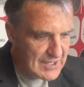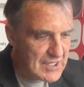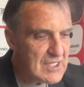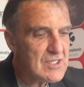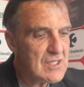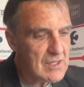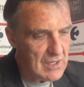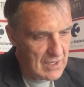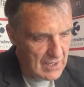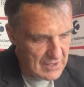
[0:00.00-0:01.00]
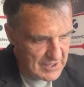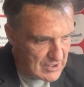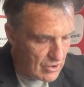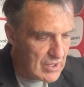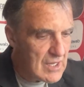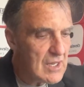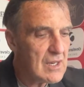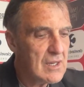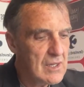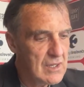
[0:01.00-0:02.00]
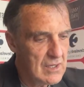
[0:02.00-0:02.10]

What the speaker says: season, I says on here,